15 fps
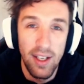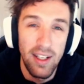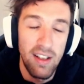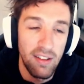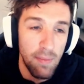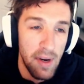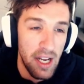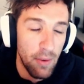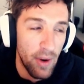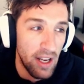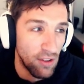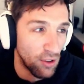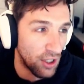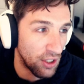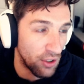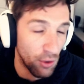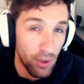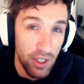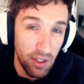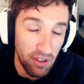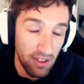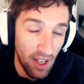There's many ways you can do
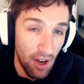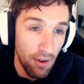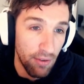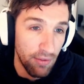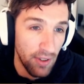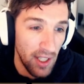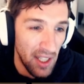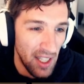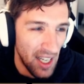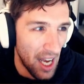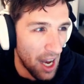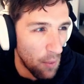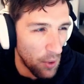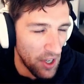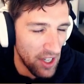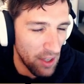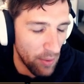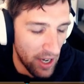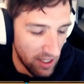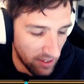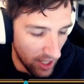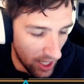it yourself. Uh, one of the
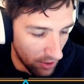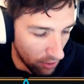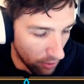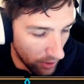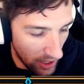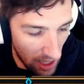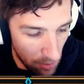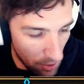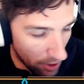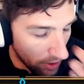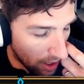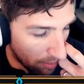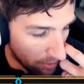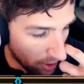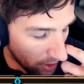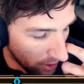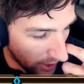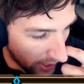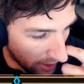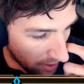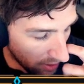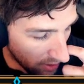ways I do it, I'm not, I'm not
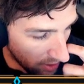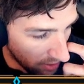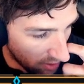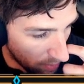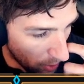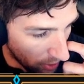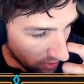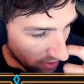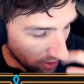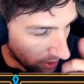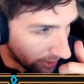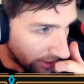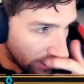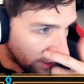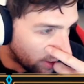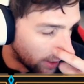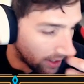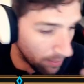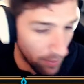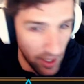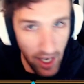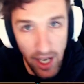like sponsored or
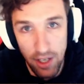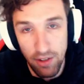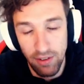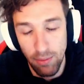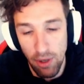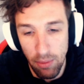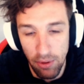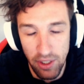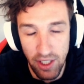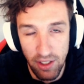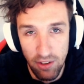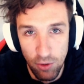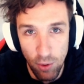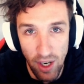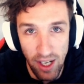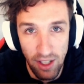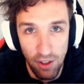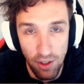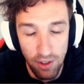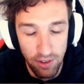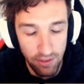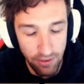anything, but I use Mobalytics quite a
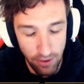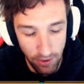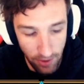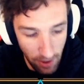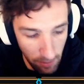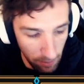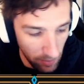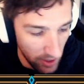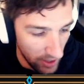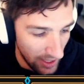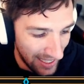lot for um,